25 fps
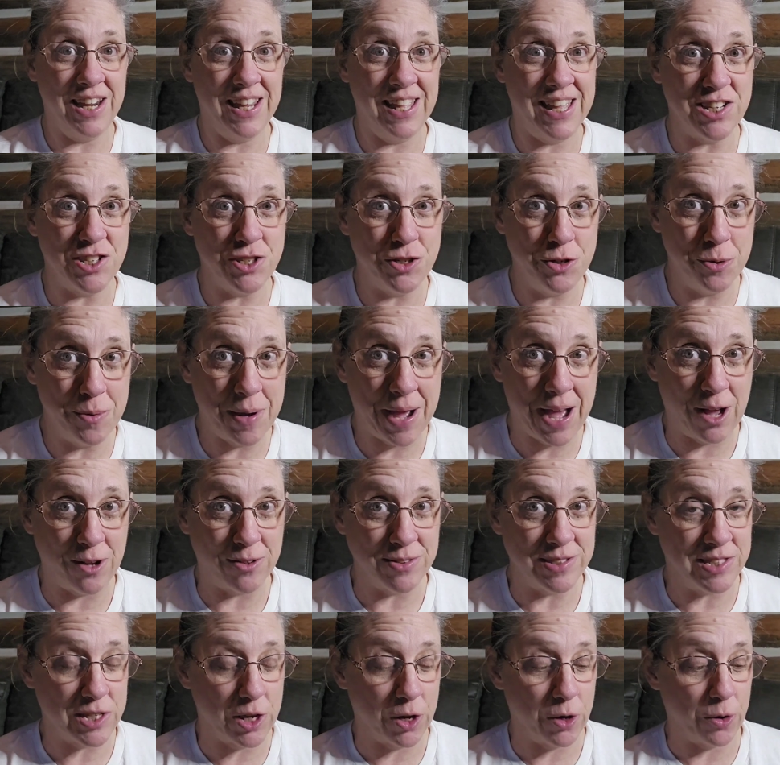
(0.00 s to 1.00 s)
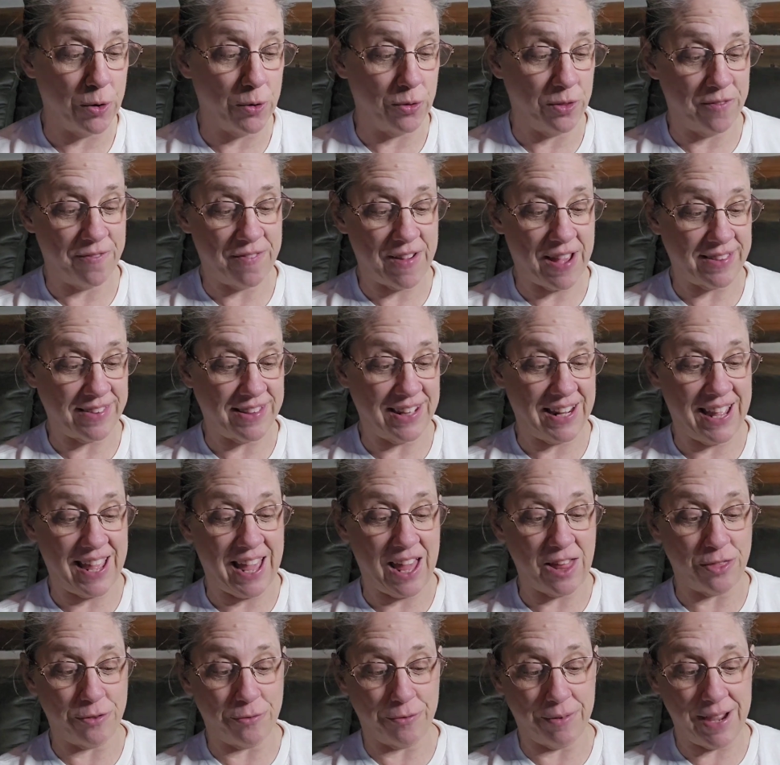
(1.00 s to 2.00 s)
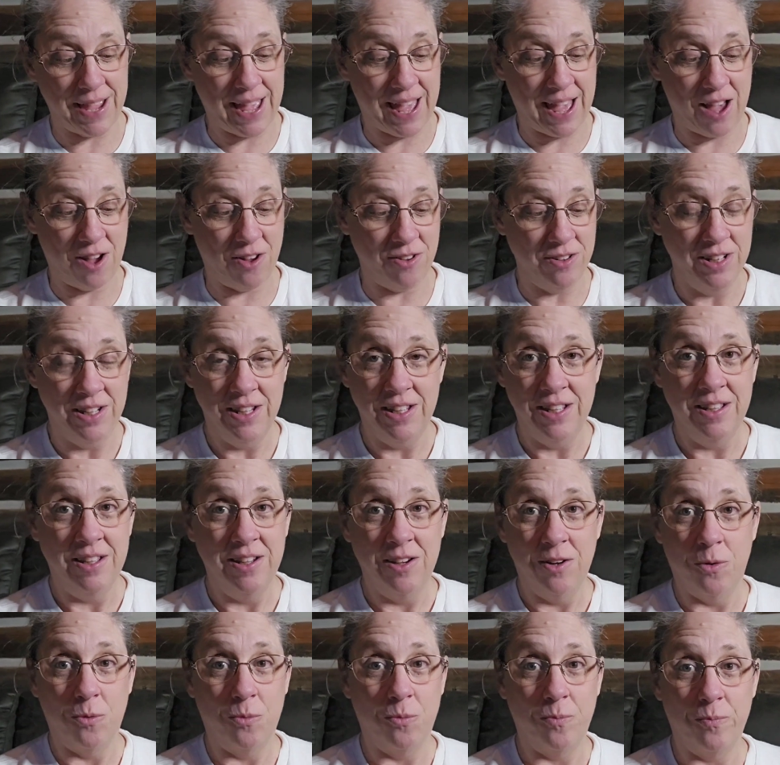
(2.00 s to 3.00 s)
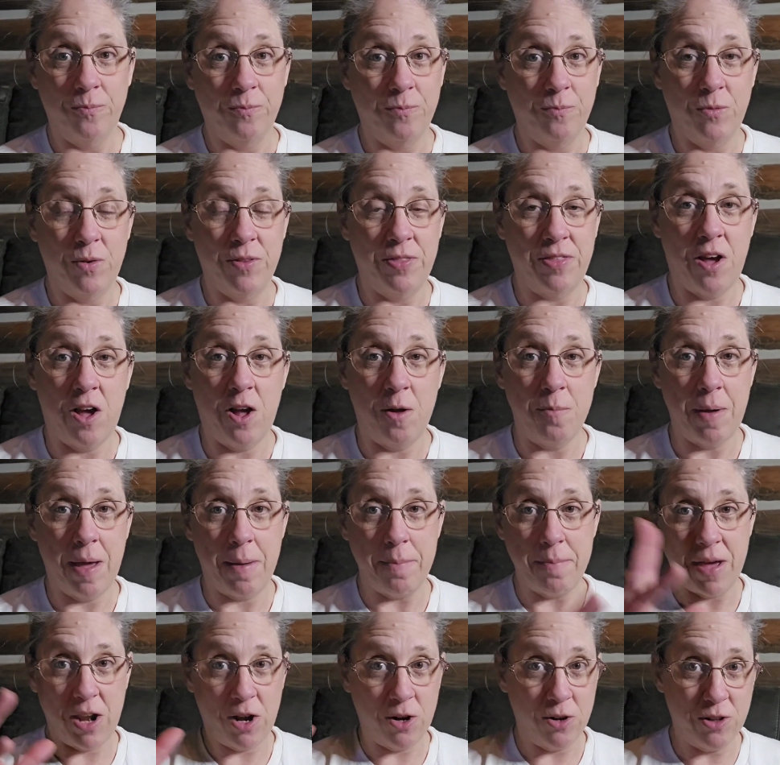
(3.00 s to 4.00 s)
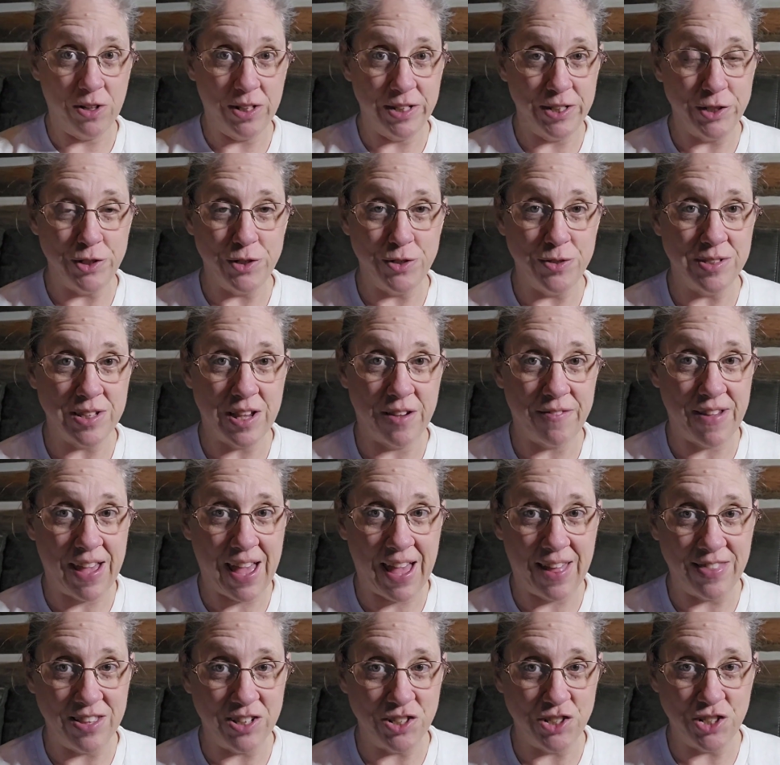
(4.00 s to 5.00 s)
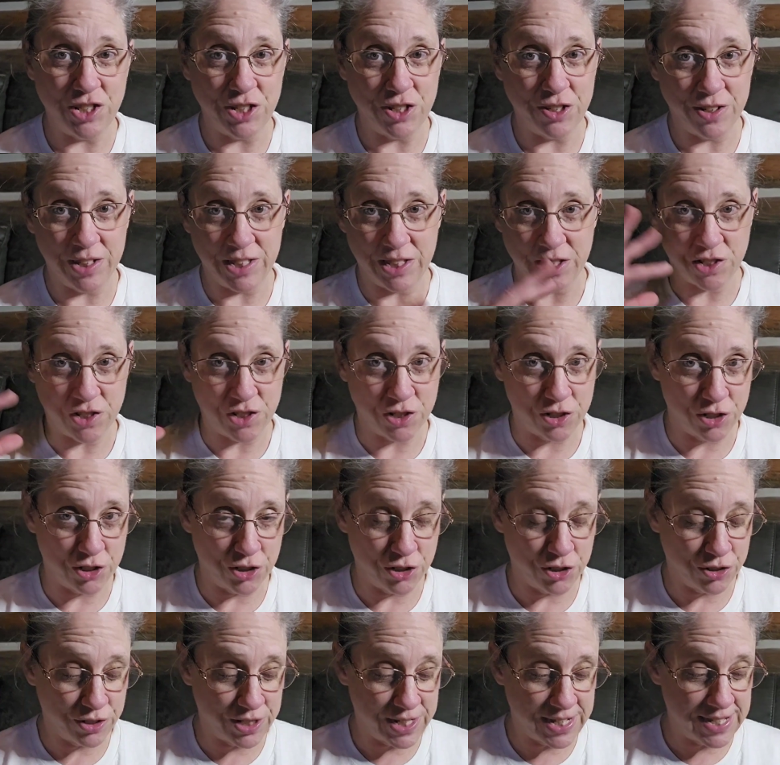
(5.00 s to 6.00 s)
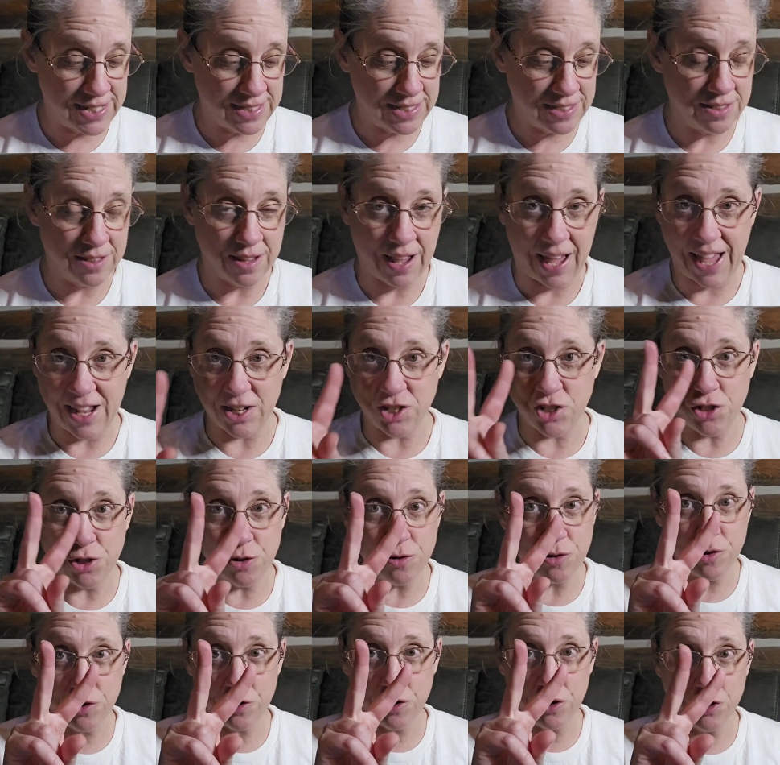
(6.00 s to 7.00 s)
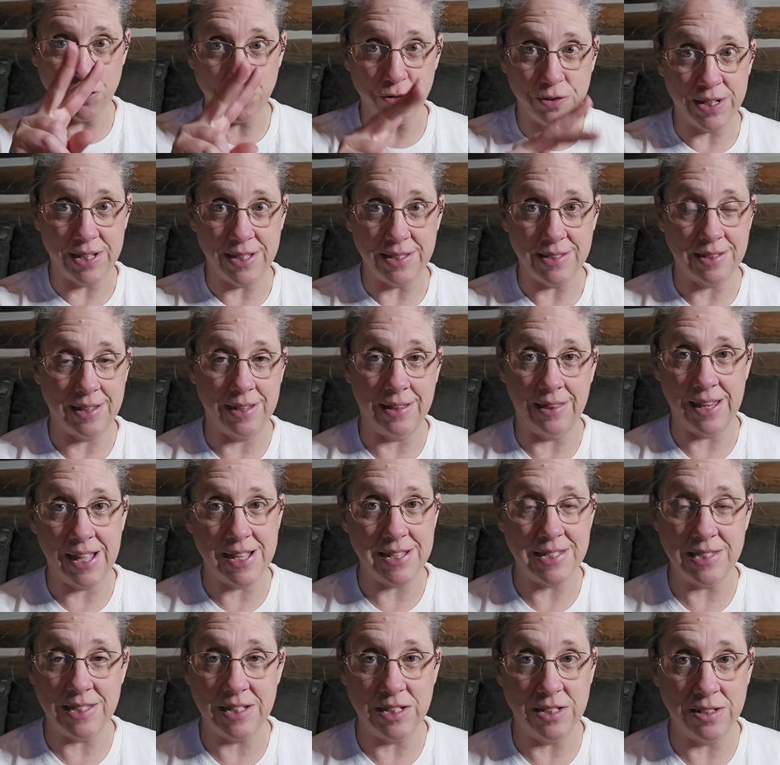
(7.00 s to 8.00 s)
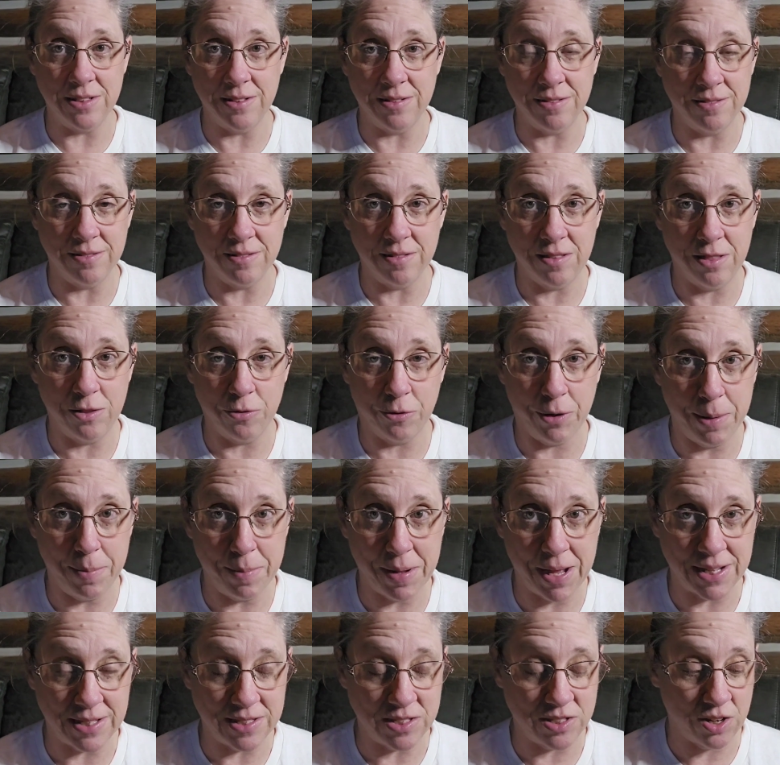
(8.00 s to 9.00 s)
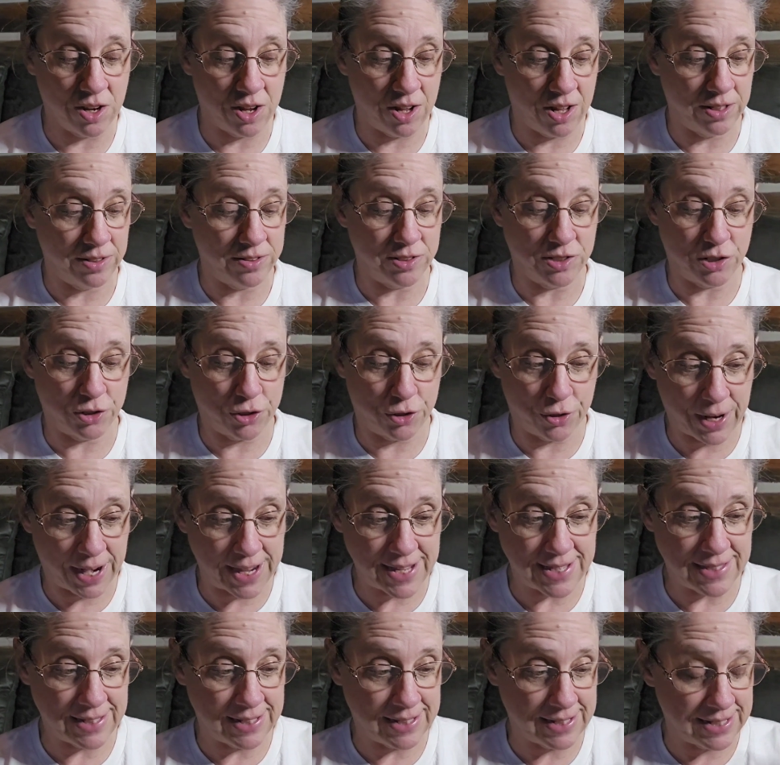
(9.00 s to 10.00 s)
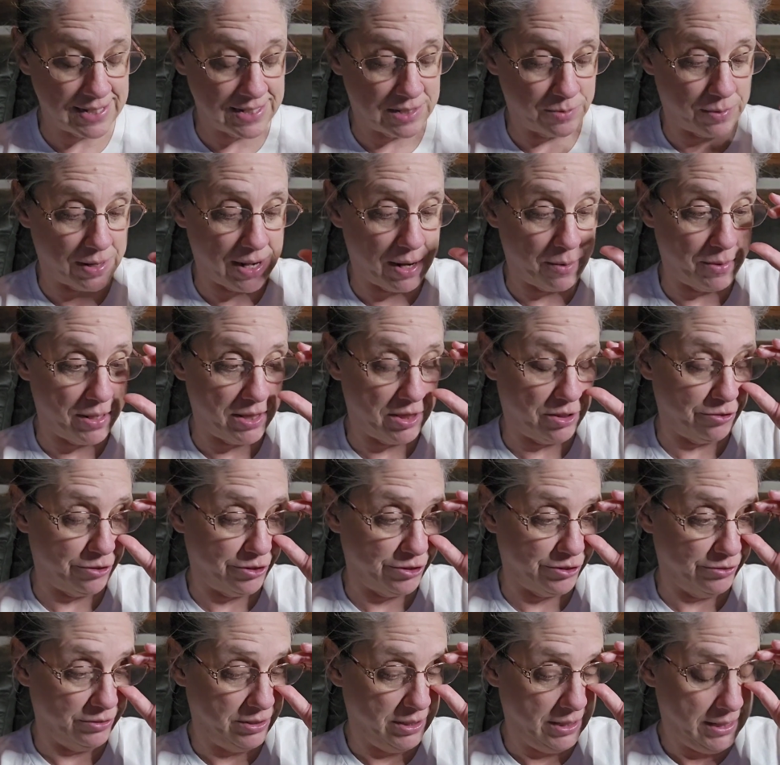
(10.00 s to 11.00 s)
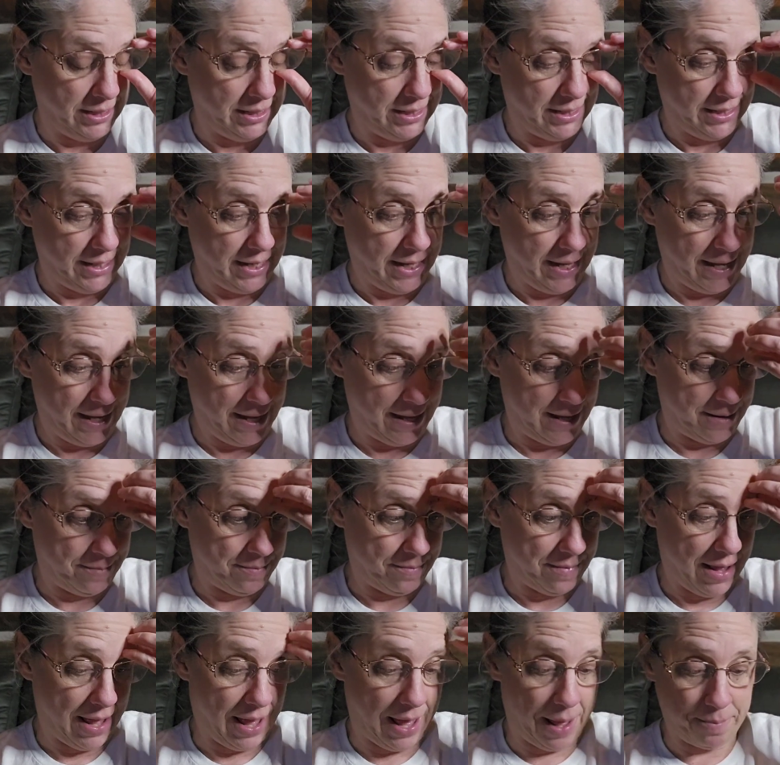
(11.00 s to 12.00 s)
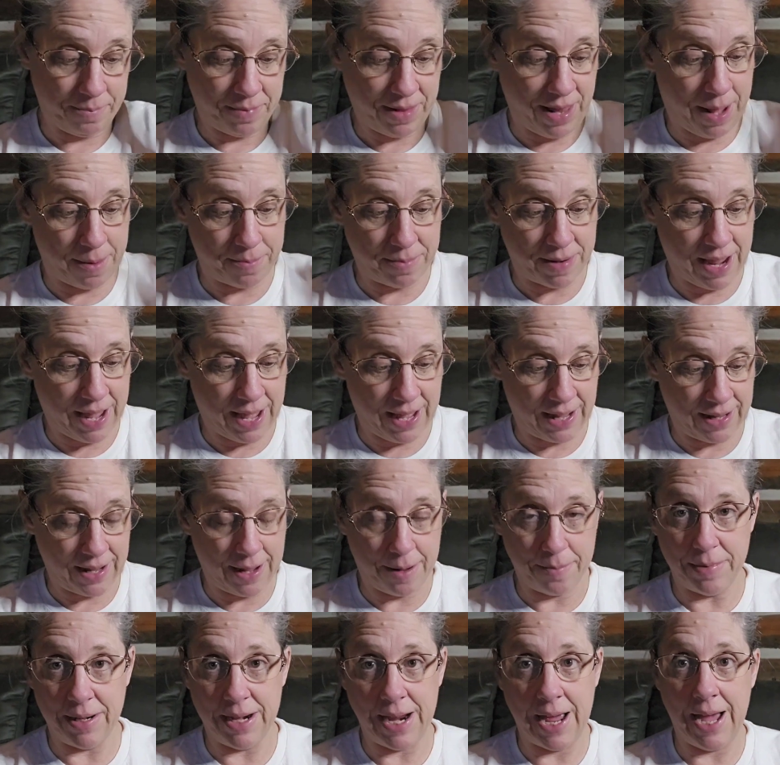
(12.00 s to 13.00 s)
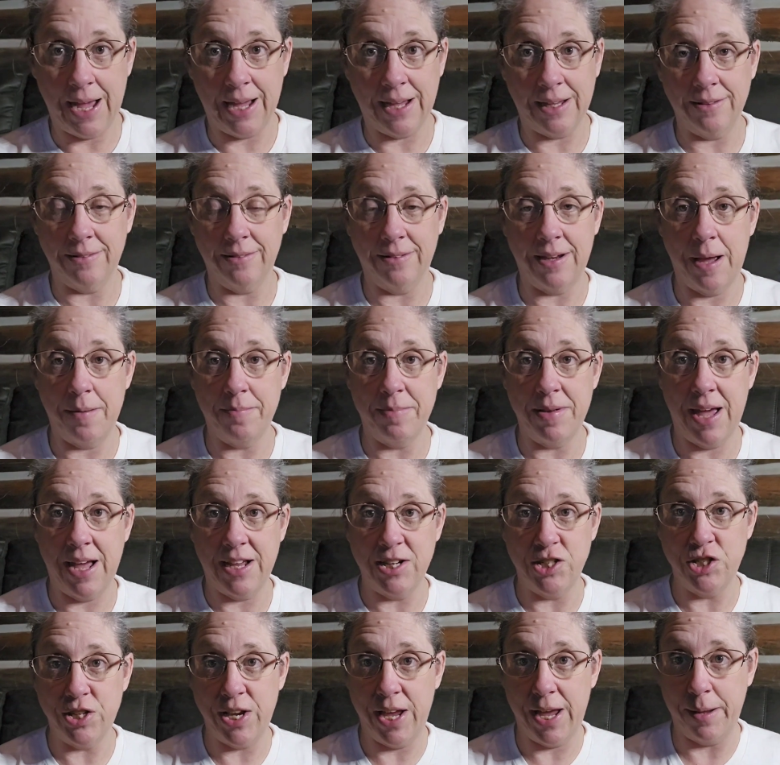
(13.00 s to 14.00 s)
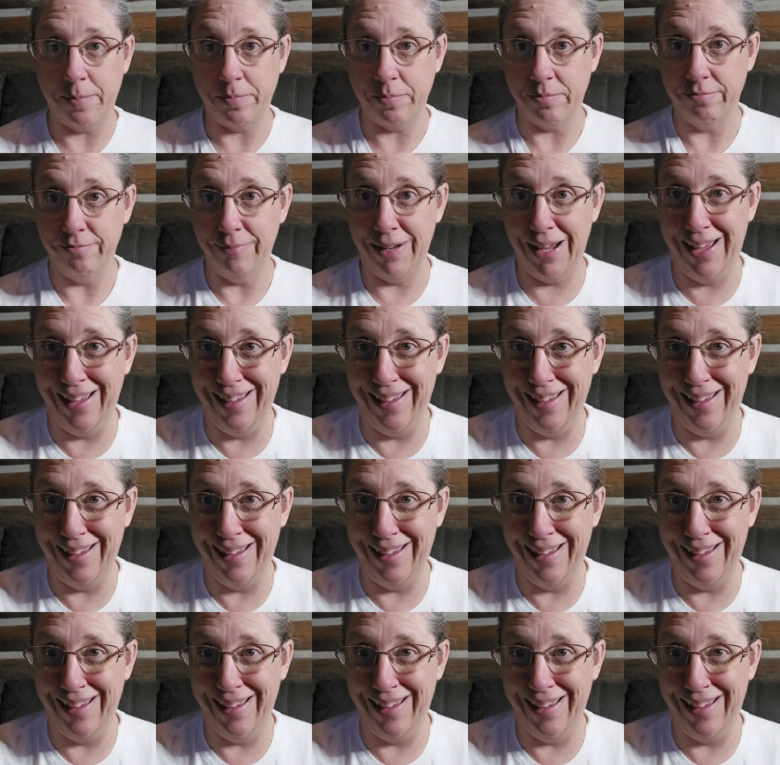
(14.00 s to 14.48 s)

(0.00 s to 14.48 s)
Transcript: going to get 2 out. So the fact that I got 3 out with all my medical issues I've had this year and the surgeries, I had 2 surgeries in less than 3 months, y'all. It's craziness what I went through. I'm not ashamed.